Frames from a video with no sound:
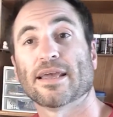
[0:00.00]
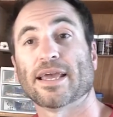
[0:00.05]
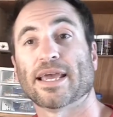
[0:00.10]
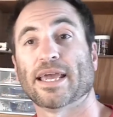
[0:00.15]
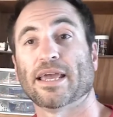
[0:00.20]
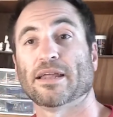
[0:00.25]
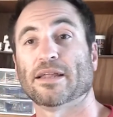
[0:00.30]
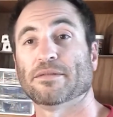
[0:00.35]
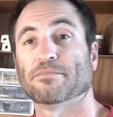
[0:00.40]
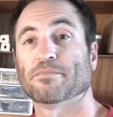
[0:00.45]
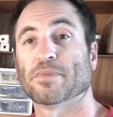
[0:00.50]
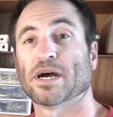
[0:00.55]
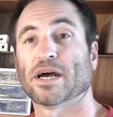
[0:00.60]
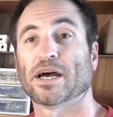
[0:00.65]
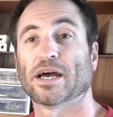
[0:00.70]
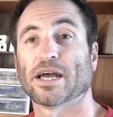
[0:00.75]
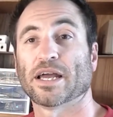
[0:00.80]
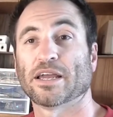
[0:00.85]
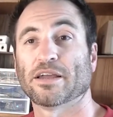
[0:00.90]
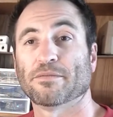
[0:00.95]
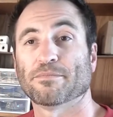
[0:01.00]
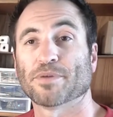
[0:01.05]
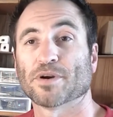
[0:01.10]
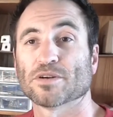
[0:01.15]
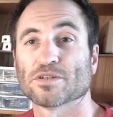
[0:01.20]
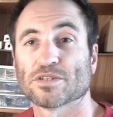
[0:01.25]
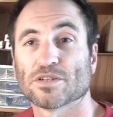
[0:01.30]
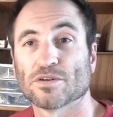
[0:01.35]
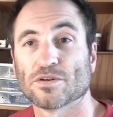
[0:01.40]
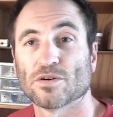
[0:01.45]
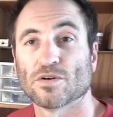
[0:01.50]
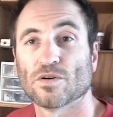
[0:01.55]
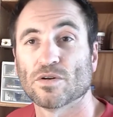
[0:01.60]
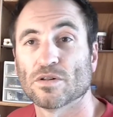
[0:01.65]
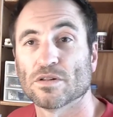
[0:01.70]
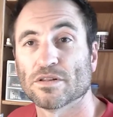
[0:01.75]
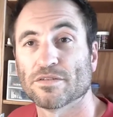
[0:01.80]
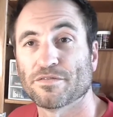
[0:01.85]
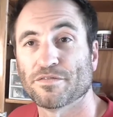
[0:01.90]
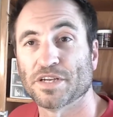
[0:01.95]
and my
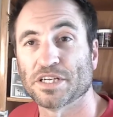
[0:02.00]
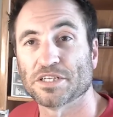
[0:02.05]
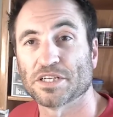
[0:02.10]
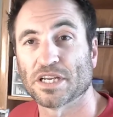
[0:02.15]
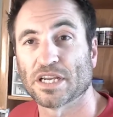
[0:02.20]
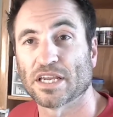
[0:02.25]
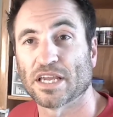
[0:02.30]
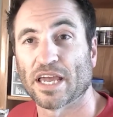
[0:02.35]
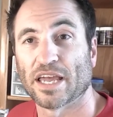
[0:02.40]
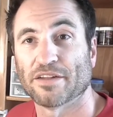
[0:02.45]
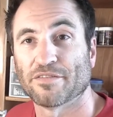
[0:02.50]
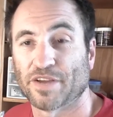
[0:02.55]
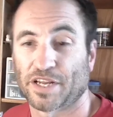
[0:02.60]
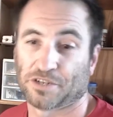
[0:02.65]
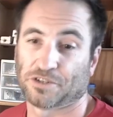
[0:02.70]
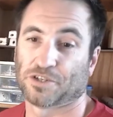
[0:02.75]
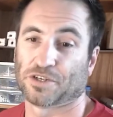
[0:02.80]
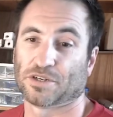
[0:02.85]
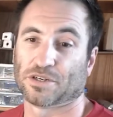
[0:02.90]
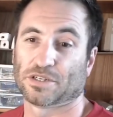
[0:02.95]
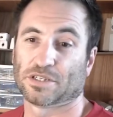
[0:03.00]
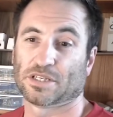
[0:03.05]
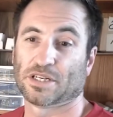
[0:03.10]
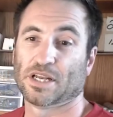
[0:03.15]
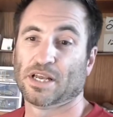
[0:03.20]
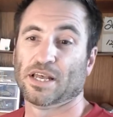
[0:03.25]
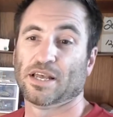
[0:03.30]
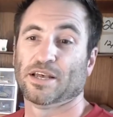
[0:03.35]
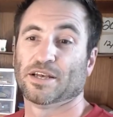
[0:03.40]
personal fishing adventures.